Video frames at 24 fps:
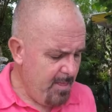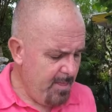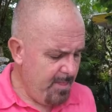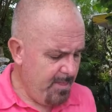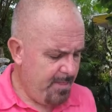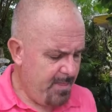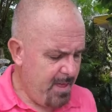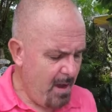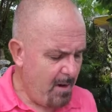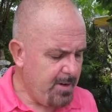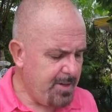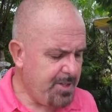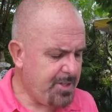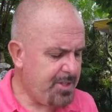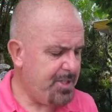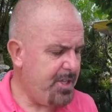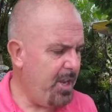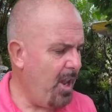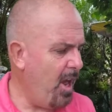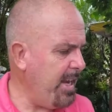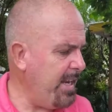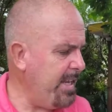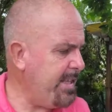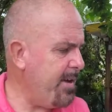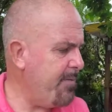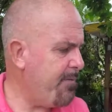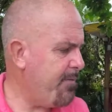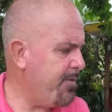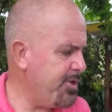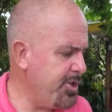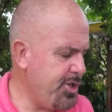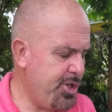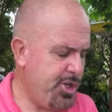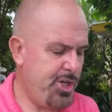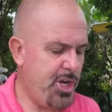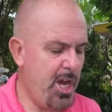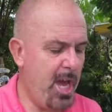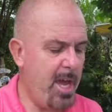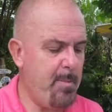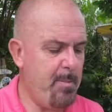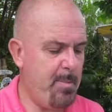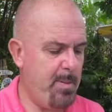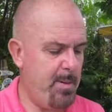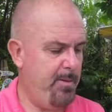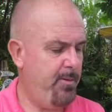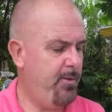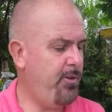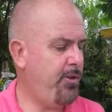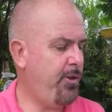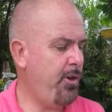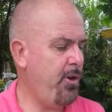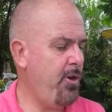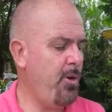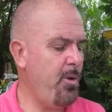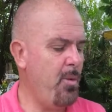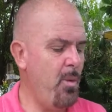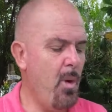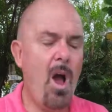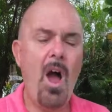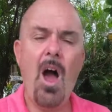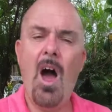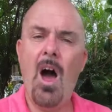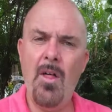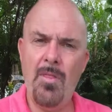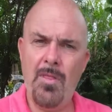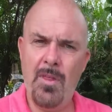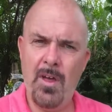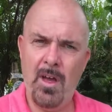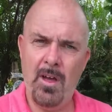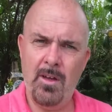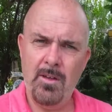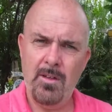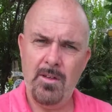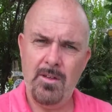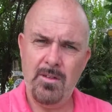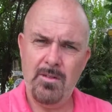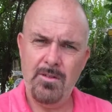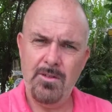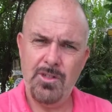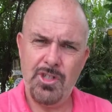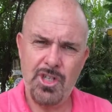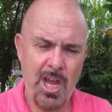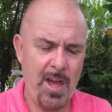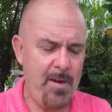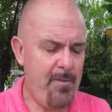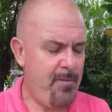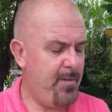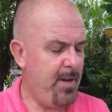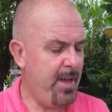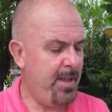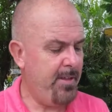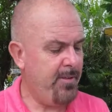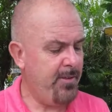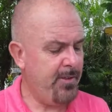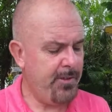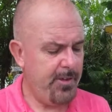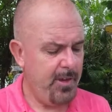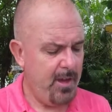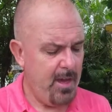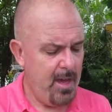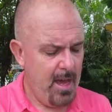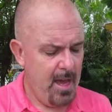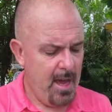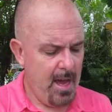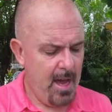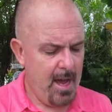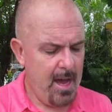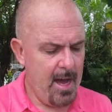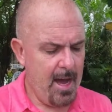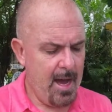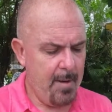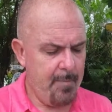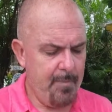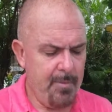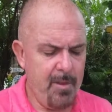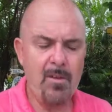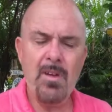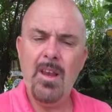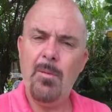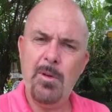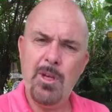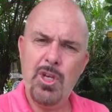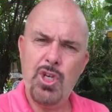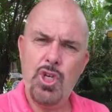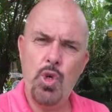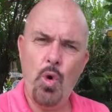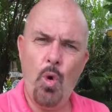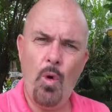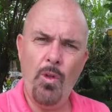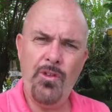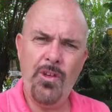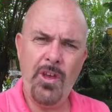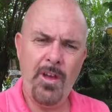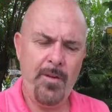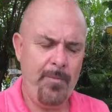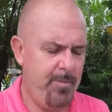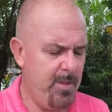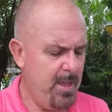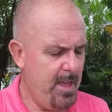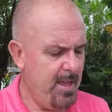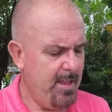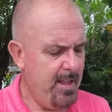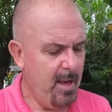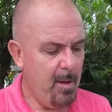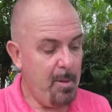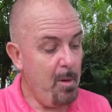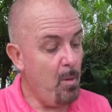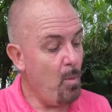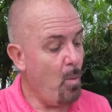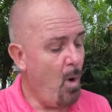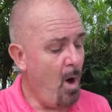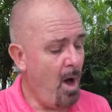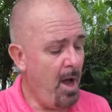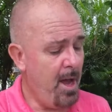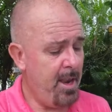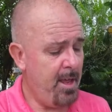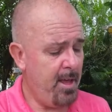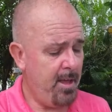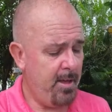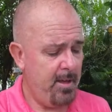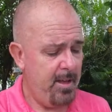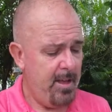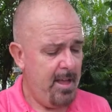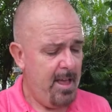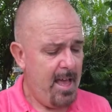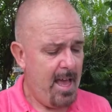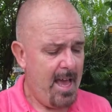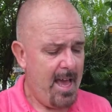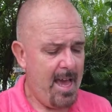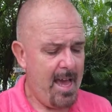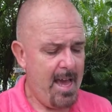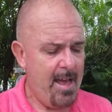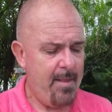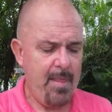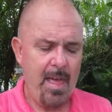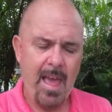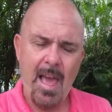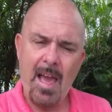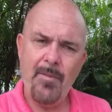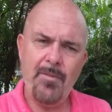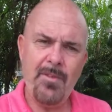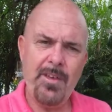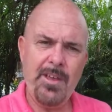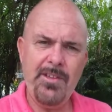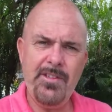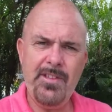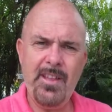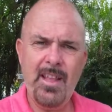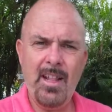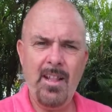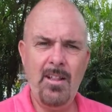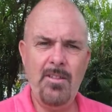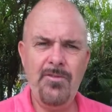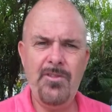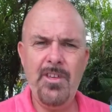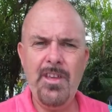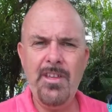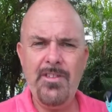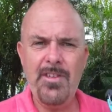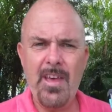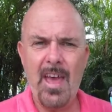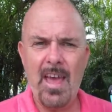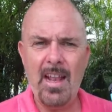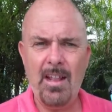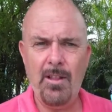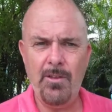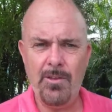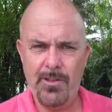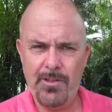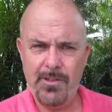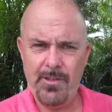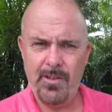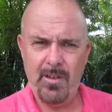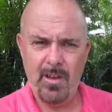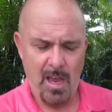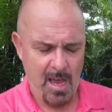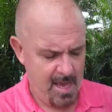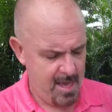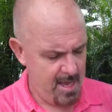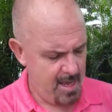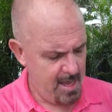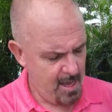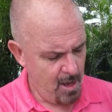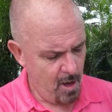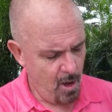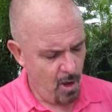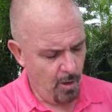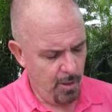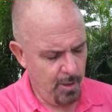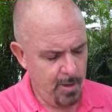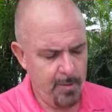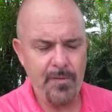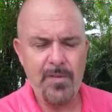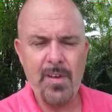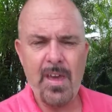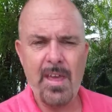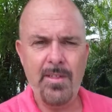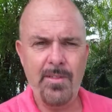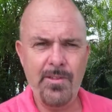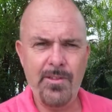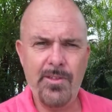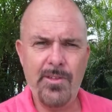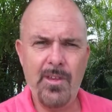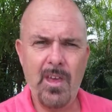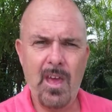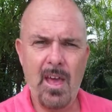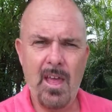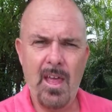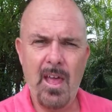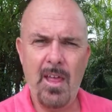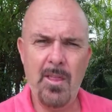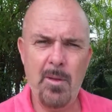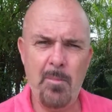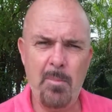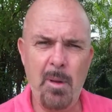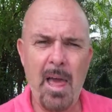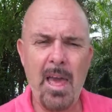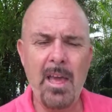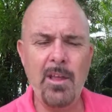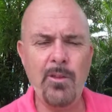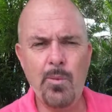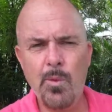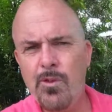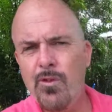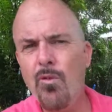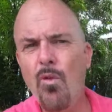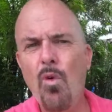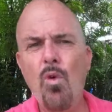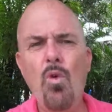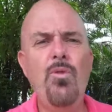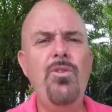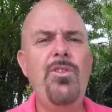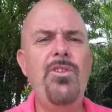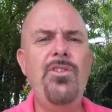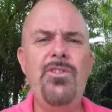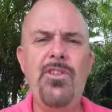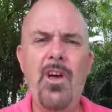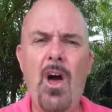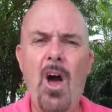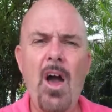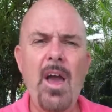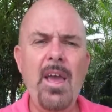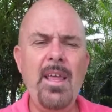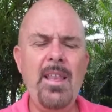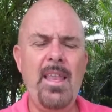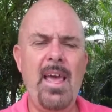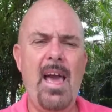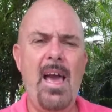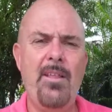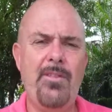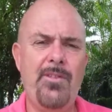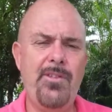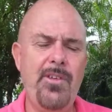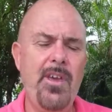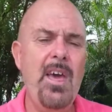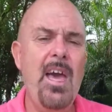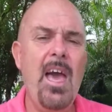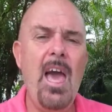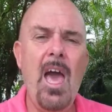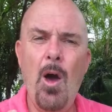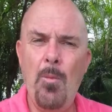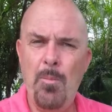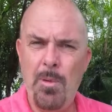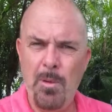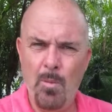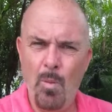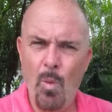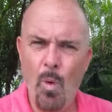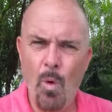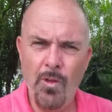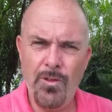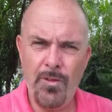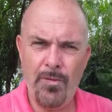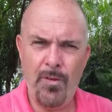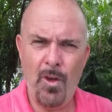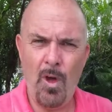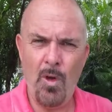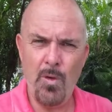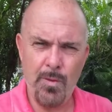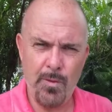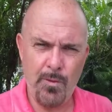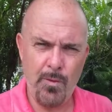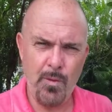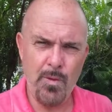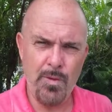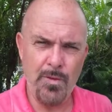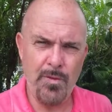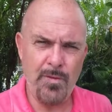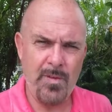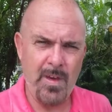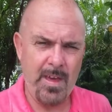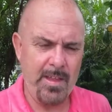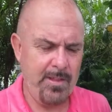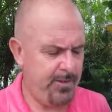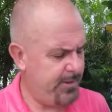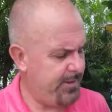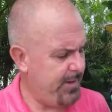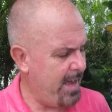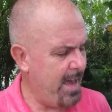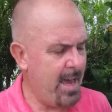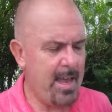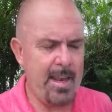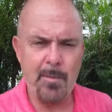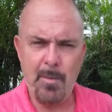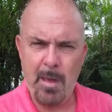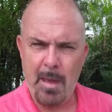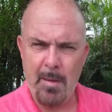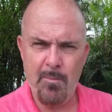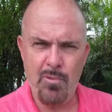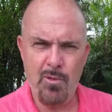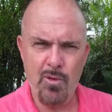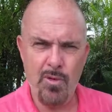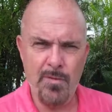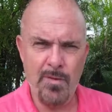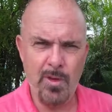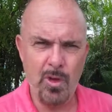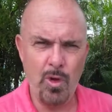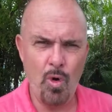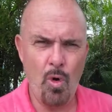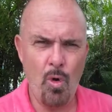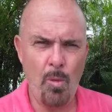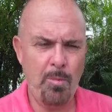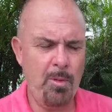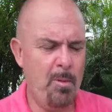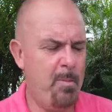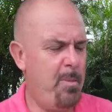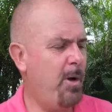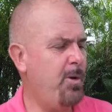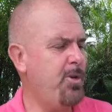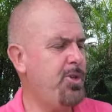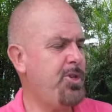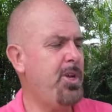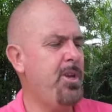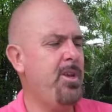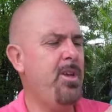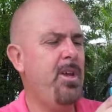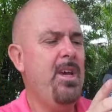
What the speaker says: They're a slightly different shape to other jet fins. They're a little bit shorter, a little bit wider, and they have these little details on the fins and the blades, which are all designed at helping water flow through the fins and improving your propulsion.